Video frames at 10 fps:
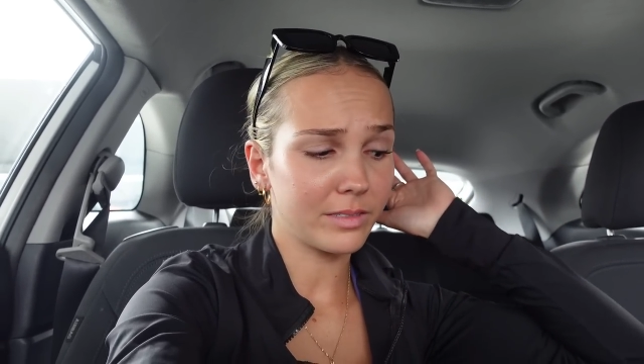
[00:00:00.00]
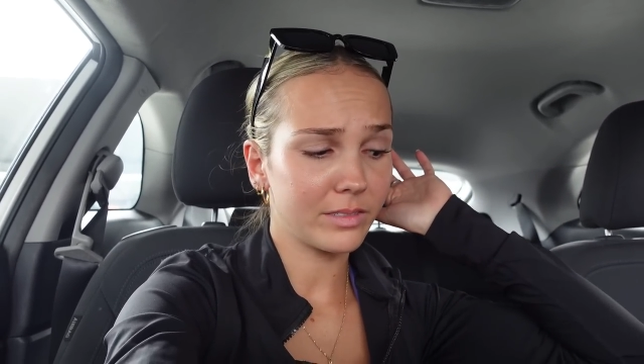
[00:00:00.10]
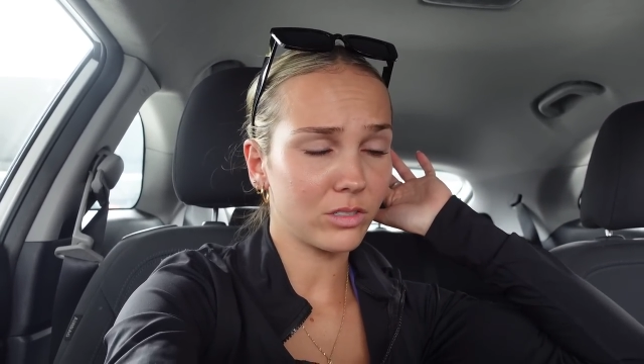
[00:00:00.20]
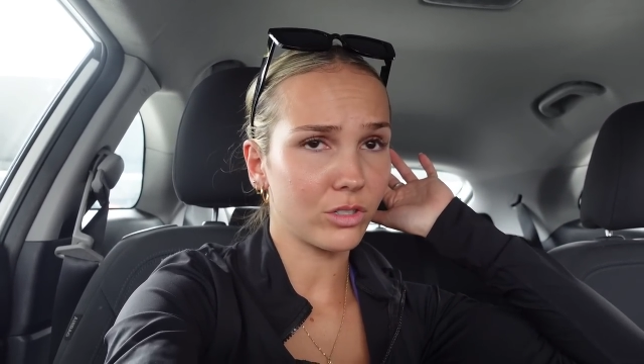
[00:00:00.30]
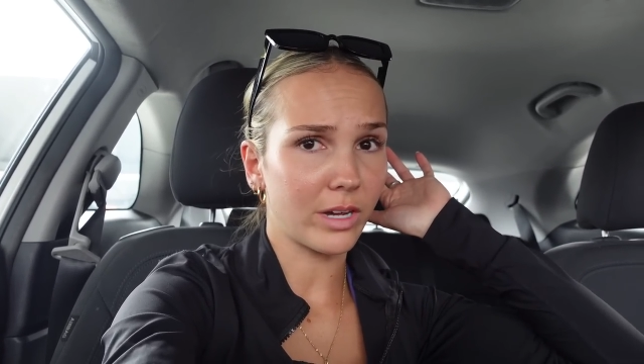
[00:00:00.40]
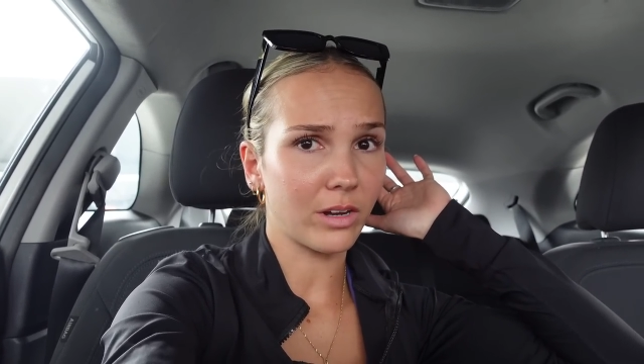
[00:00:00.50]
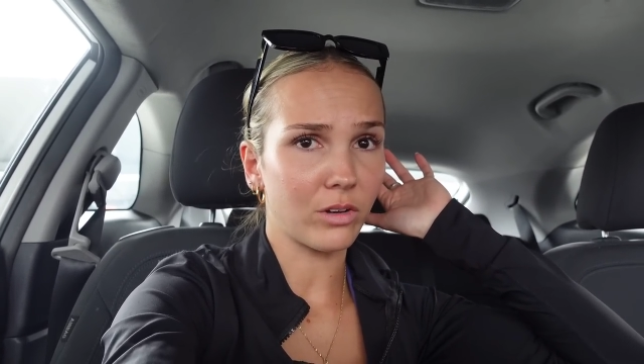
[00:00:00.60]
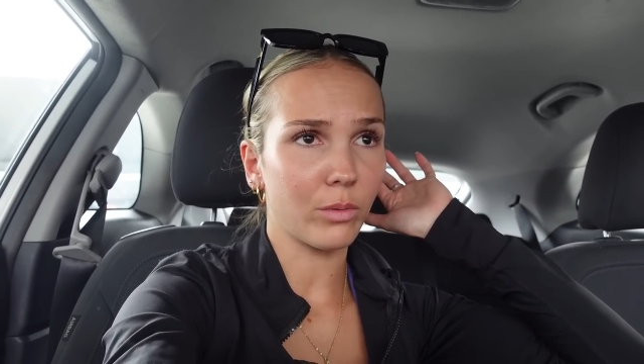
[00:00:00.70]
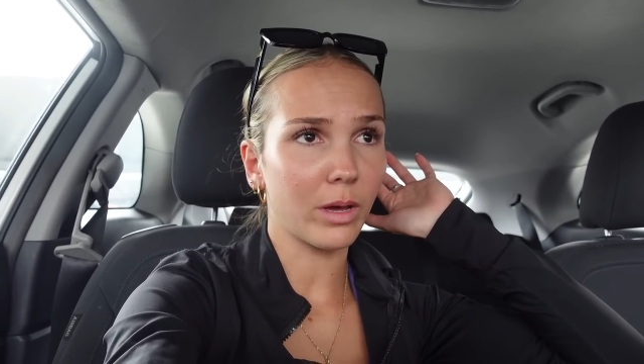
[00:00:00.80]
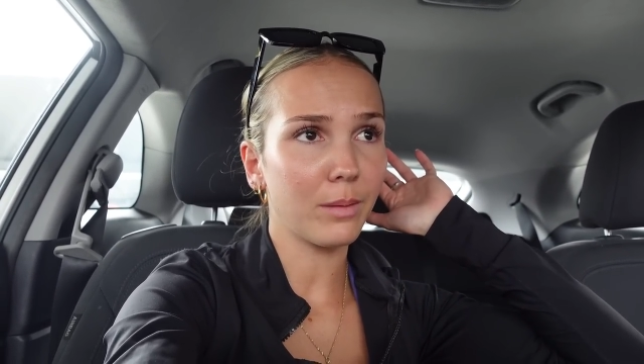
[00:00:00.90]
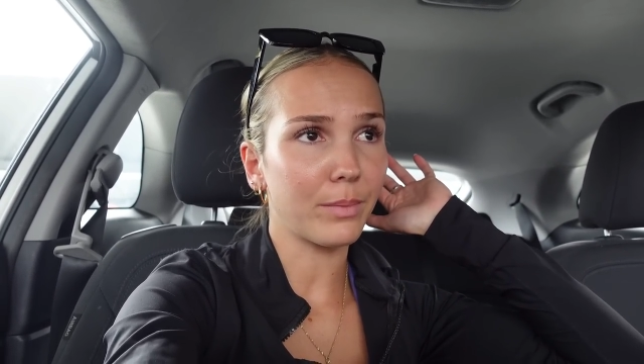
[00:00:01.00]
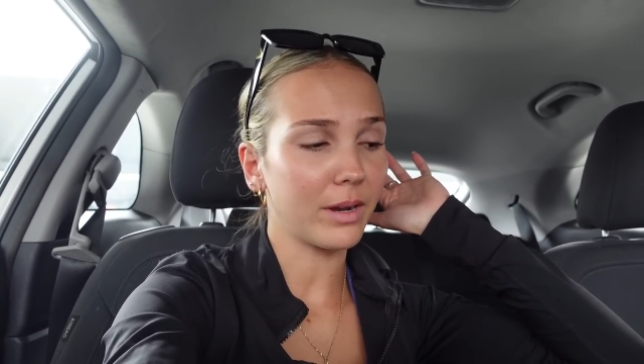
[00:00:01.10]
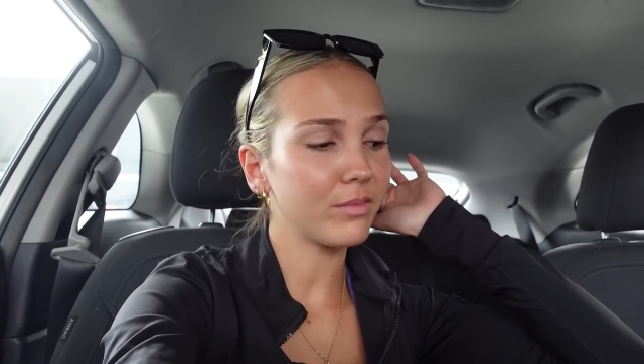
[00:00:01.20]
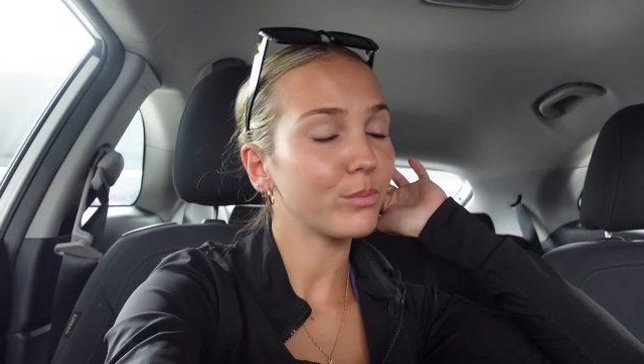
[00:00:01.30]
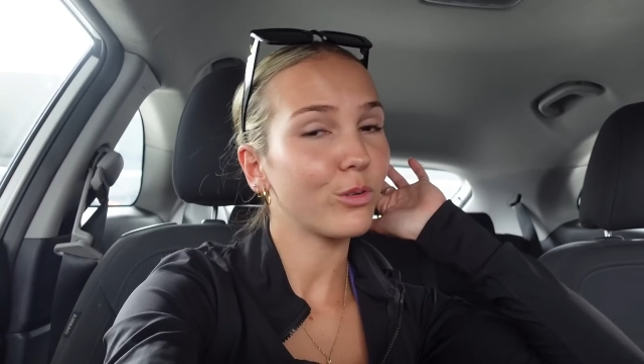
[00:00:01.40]
Not sure how to do it, but
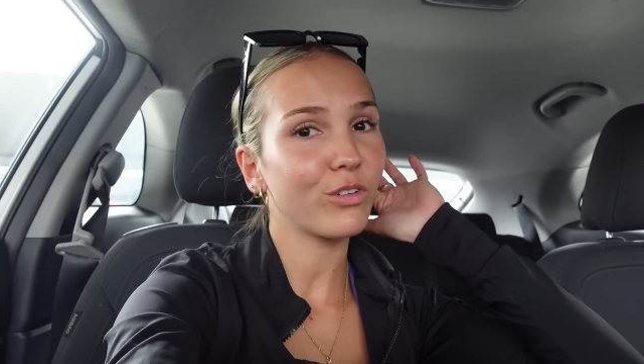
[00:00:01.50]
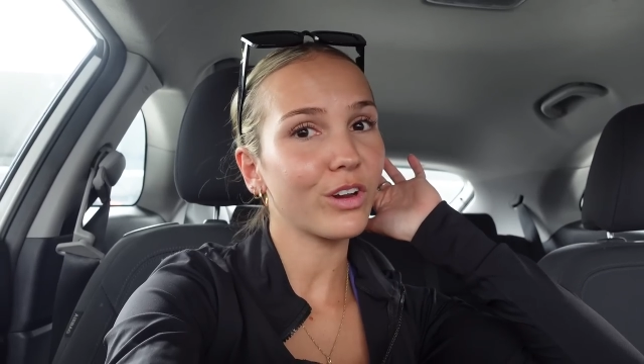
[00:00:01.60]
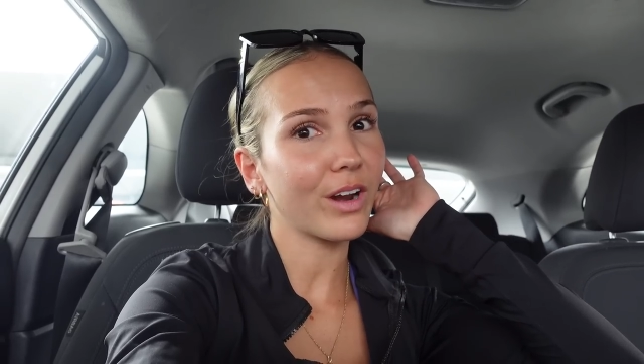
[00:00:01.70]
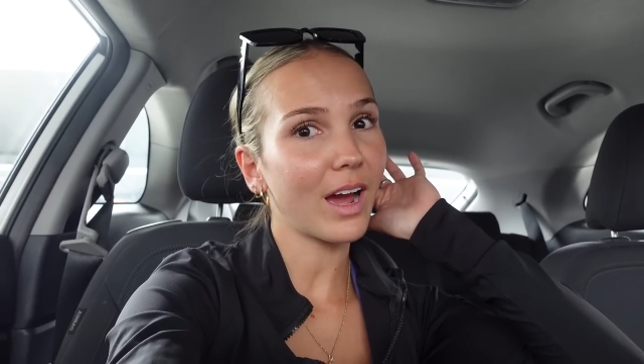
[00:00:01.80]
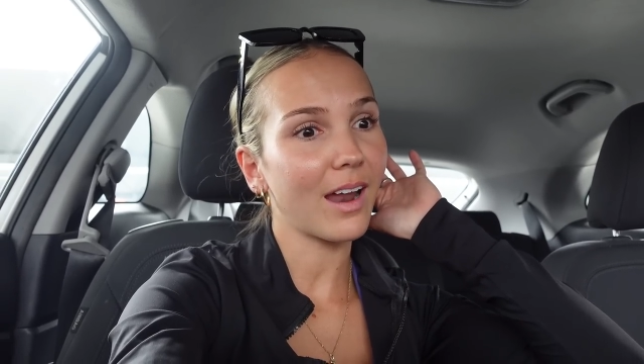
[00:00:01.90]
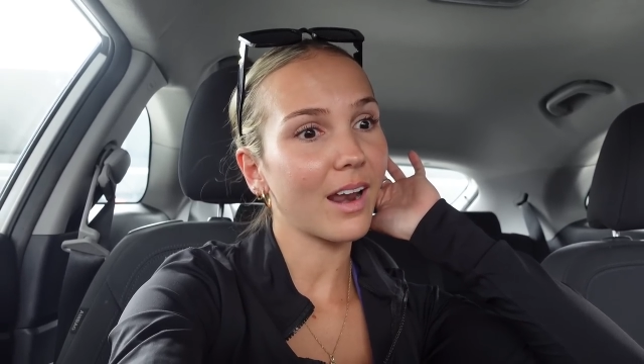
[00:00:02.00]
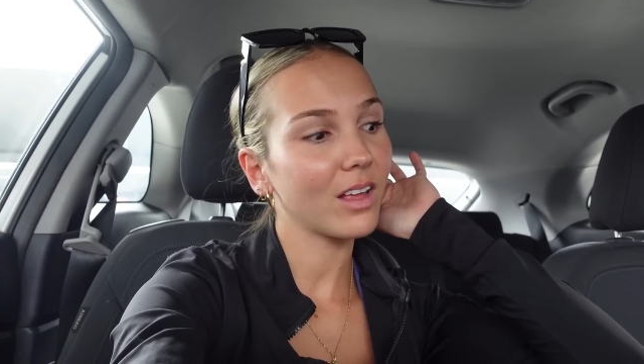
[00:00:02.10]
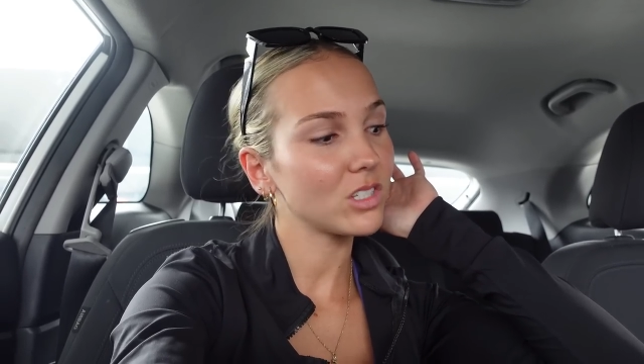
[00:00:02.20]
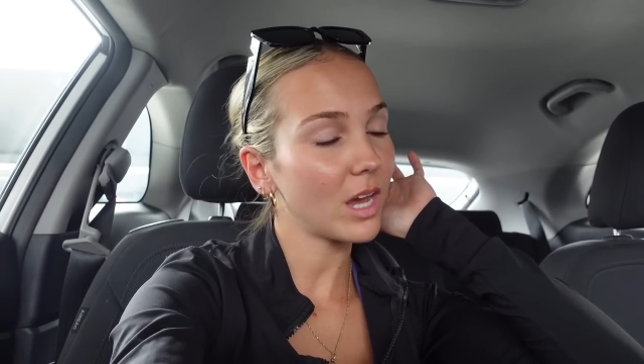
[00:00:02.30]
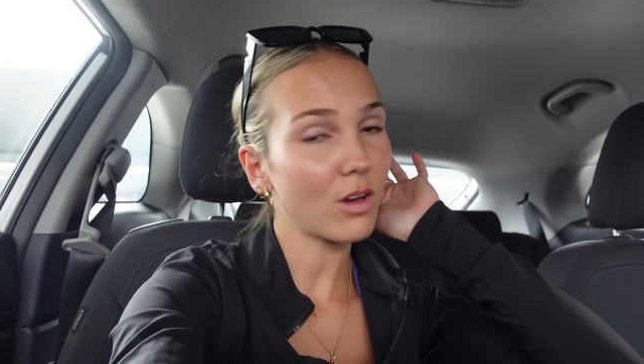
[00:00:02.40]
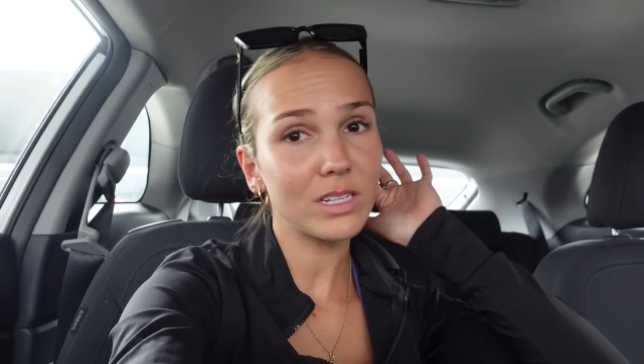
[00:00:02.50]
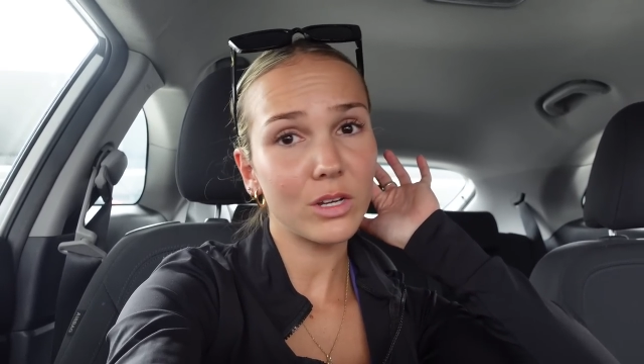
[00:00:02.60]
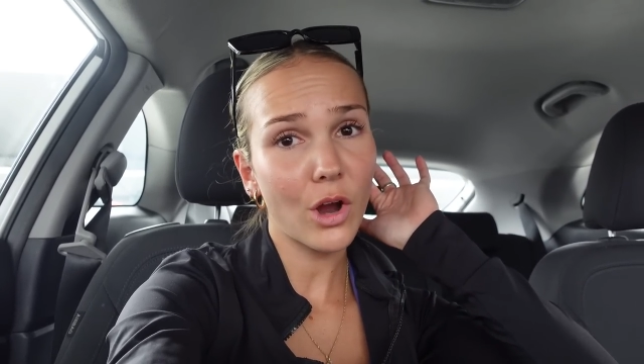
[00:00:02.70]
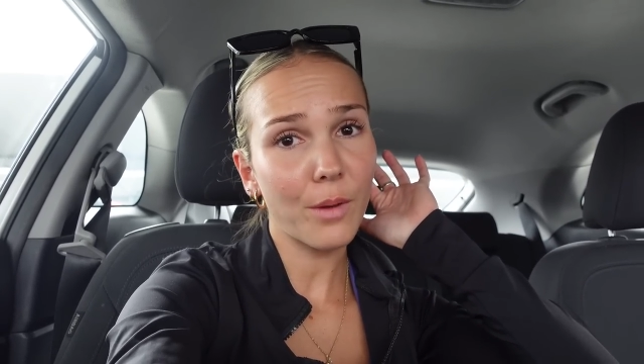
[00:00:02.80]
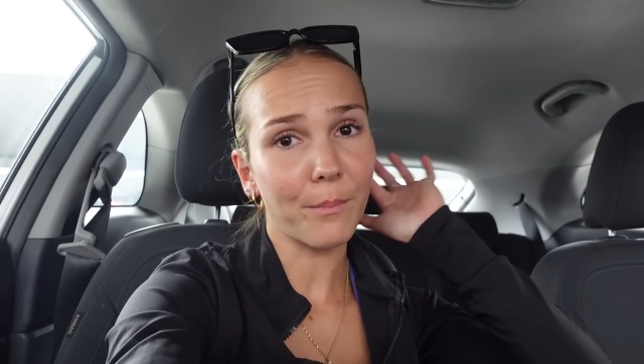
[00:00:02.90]
we'll figure it out. So, yeah, I'll see you at
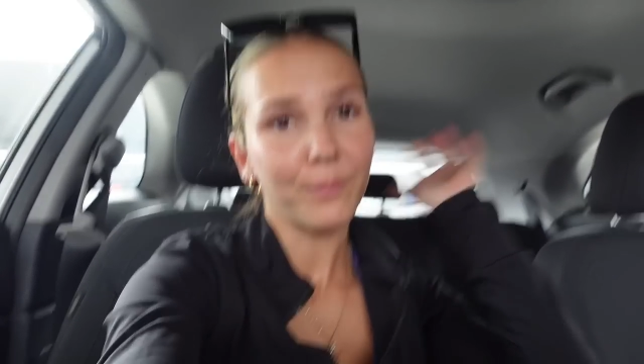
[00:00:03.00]
home.